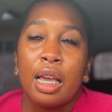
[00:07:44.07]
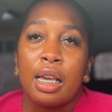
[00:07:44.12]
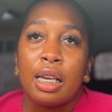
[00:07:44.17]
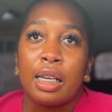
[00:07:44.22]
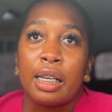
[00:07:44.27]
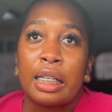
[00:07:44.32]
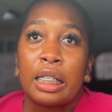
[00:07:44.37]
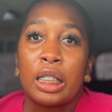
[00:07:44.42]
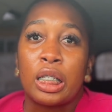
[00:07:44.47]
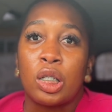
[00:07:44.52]

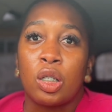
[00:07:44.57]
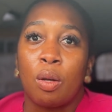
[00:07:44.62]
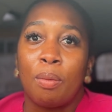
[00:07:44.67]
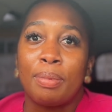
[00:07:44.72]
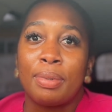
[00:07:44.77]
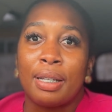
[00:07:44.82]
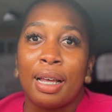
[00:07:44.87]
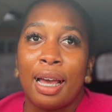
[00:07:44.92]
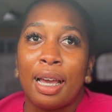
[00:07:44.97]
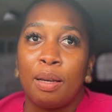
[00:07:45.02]
is
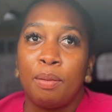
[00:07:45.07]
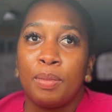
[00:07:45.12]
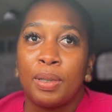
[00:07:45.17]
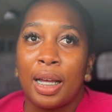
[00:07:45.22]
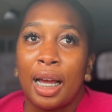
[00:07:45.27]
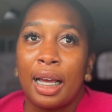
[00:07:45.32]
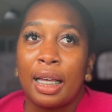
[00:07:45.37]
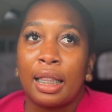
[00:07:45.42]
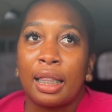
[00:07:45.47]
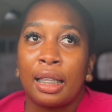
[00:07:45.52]
sometimes,
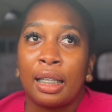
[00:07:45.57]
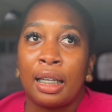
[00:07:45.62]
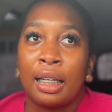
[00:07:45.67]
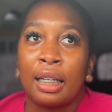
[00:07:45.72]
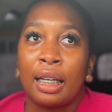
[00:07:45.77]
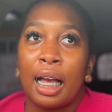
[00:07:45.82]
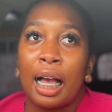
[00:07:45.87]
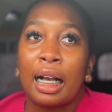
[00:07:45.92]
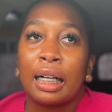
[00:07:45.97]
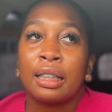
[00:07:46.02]
I
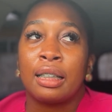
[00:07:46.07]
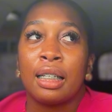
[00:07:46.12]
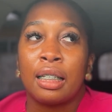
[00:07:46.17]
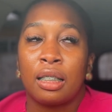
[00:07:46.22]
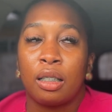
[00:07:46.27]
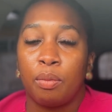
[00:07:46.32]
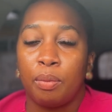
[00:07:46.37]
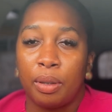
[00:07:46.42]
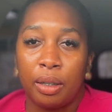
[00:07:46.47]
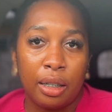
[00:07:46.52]
think,
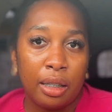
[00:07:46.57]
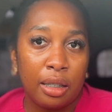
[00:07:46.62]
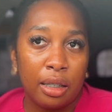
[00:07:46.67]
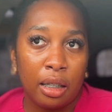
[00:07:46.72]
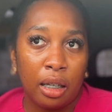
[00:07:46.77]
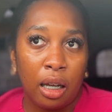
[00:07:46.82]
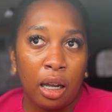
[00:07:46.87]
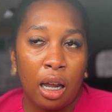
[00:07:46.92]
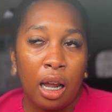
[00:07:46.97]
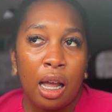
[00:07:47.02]

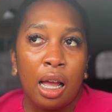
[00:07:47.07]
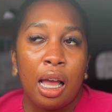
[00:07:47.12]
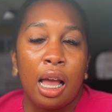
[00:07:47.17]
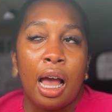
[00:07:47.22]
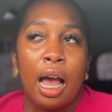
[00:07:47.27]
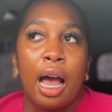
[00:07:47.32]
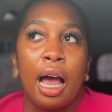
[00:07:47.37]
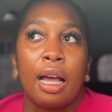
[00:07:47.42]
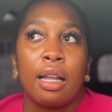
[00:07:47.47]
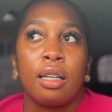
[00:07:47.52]
accessibility,
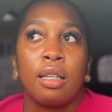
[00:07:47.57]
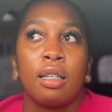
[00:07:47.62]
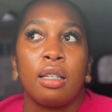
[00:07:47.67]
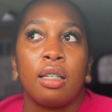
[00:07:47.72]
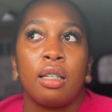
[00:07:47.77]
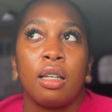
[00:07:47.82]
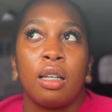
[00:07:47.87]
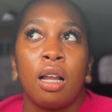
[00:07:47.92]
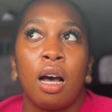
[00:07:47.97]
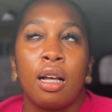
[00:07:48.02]

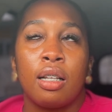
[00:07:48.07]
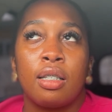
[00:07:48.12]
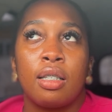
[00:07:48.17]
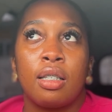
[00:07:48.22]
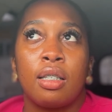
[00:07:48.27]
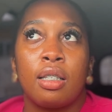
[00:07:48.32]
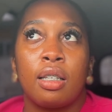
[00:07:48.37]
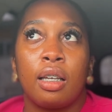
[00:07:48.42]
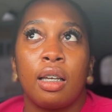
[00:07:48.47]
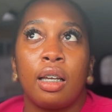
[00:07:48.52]
and not
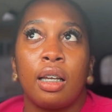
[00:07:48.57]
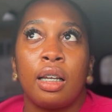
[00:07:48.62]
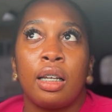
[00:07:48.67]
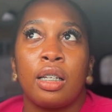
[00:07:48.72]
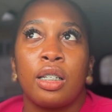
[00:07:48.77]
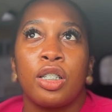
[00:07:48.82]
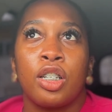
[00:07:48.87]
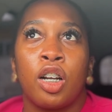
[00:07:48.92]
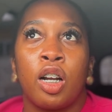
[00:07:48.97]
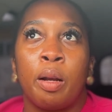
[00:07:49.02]

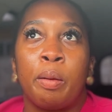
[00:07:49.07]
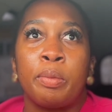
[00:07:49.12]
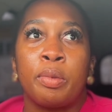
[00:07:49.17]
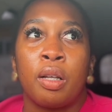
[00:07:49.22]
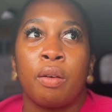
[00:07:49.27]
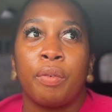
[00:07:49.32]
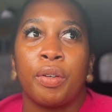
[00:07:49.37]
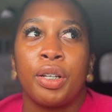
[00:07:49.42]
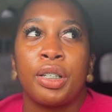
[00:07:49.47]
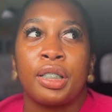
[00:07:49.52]
in terms
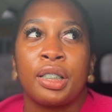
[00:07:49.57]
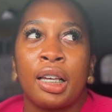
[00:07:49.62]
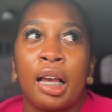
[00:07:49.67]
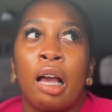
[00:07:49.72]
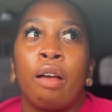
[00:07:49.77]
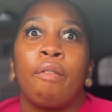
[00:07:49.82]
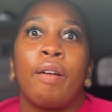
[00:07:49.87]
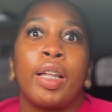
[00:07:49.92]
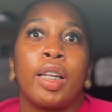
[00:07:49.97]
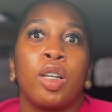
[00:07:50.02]
of you just
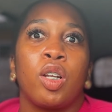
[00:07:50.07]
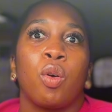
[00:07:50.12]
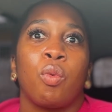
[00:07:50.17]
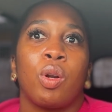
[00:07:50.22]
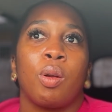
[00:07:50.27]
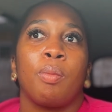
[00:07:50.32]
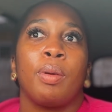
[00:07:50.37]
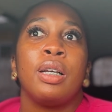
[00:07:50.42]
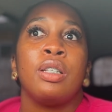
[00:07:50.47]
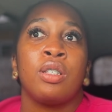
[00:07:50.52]
can't find it
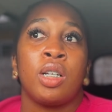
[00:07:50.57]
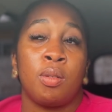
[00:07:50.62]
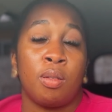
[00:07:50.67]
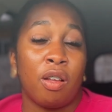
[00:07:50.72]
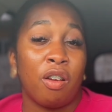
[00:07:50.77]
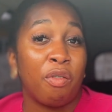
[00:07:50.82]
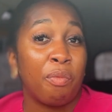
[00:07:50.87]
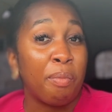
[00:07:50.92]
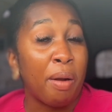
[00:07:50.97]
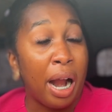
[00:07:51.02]
nowhere, but in terms
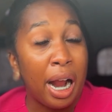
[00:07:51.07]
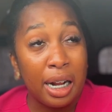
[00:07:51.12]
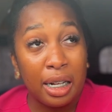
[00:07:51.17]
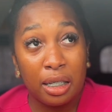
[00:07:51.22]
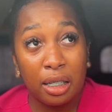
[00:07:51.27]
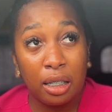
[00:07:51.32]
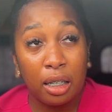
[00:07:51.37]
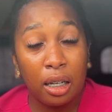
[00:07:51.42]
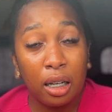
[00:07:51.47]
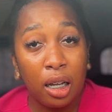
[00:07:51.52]
of
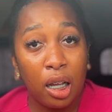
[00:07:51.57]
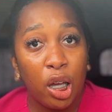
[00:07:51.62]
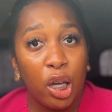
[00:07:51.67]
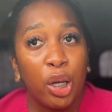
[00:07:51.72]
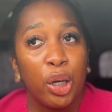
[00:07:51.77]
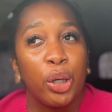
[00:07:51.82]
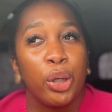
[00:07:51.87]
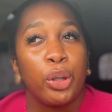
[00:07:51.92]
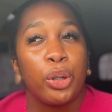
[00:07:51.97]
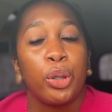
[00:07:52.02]
pricing.
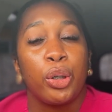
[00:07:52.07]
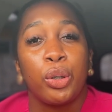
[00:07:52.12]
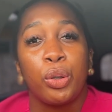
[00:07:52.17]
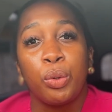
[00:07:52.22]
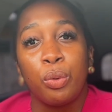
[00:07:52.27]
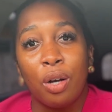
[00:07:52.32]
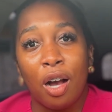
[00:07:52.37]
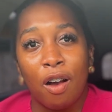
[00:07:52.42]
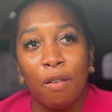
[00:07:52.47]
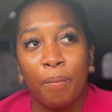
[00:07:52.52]
You
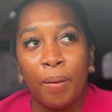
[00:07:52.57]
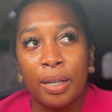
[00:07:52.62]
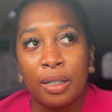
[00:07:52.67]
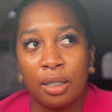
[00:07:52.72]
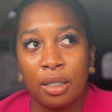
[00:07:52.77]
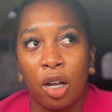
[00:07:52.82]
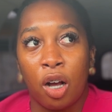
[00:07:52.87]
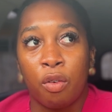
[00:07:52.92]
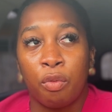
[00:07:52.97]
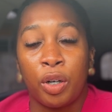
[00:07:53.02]
do have
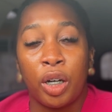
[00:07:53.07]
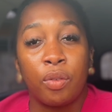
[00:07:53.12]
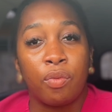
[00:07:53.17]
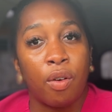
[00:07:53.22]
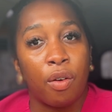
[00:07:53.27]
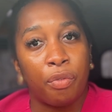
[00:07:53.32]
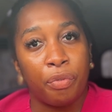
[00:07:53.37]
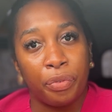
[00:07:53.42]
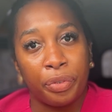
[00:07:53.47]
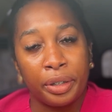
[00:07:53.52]
places that offer it
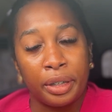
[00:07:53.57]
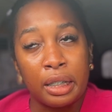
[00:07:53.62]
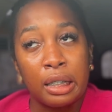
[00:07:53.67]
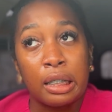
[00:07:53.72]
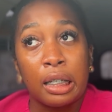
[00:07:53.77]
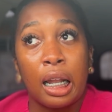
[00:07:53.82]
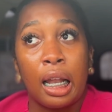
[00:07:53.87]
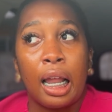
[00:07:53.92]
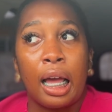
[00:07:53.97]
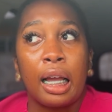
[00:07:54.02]
for free,
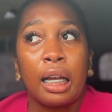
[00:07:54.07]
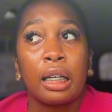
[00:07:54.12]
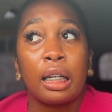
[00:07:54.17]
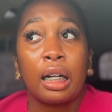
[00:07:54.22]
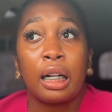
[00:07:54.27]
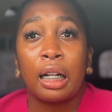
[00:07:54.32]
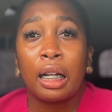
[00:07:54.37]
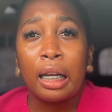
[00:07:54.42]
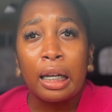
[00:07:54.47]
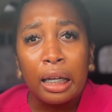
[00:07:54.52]
so like
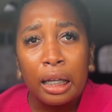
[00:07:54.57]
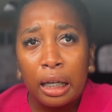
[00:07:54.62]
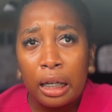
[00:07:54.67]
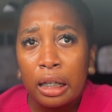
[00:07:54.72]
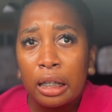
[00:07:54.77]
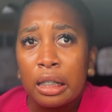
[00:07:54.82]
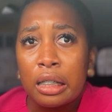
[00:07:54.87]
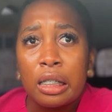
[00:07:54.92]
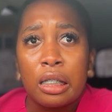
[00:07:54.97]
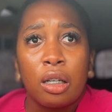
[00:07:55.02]
the
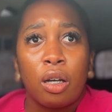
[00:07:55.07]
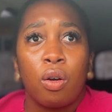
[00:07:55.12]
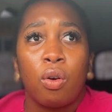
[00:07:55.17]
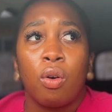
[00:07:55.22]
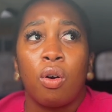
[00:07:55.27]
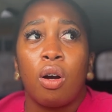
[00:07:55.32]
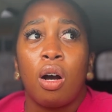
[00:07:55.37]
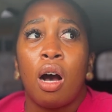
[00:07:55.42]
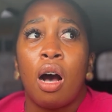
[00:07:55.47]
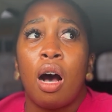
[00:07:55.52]
clinics
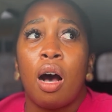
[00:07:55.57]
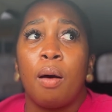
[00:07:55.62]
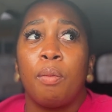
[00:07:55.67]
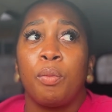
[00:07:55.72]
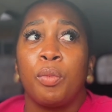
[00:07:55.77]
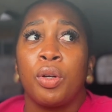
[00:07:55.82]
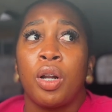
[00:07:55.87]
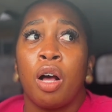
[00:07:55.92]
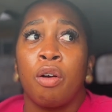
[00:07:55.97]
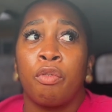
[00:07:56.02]

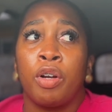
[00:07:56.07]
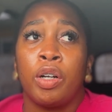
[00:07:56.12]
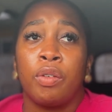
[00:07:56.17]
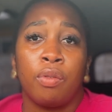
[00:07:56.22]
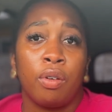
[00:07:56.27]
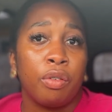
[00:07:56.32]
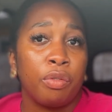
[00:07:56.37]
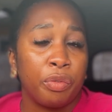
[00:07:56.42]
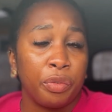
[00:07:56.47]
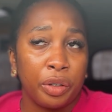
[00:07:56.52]
would offer it
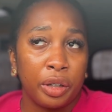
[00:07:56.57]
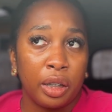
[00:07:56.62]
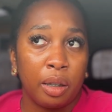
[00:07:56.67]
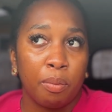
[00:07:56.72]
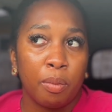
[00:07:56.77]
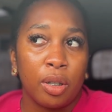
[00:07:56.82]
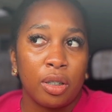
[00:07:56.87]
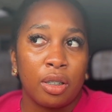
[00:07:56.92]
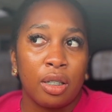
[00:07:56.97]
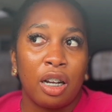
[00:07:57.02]
for free,
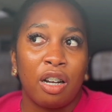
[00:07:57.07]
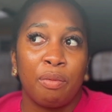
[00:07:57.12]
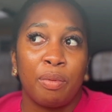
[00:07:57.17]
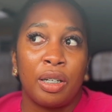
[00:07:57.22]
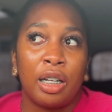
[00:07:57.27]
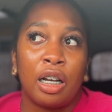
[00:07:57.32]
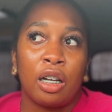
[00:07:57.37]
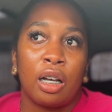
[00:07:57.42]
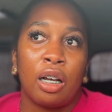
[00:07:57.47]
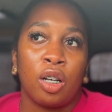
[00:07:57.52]
but not
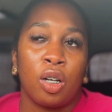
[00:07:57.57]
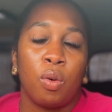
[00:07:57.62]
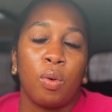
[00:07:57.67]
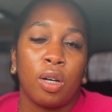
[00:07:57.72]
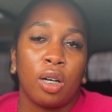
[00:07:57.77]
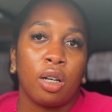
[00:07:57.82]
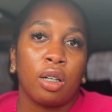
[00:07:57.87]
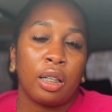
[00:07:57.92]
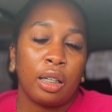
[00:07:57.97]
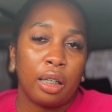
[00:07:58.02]
everybody is
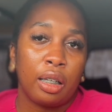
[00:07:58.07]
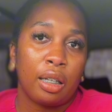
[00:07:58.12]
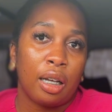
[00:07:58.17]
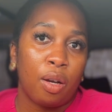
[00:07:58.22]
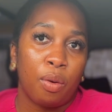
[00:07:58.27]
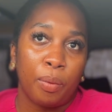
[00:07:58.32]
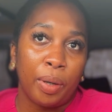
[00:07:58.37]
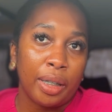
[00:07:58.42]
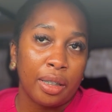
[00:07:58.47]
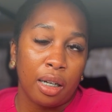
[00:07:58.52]
going to go to clinic
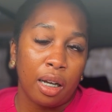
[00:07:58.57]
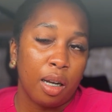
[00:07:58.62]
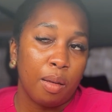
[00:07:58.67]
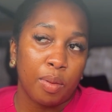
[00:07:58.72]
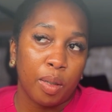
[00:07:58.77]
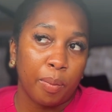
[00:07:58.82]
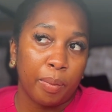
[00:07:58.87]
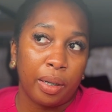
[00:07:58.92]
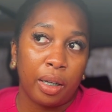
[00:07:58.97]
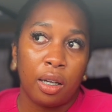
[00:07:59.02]
and wait on them
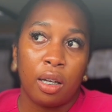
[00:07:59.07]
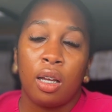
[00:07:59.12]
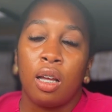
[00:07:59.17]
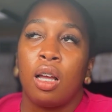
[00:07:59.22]
someday.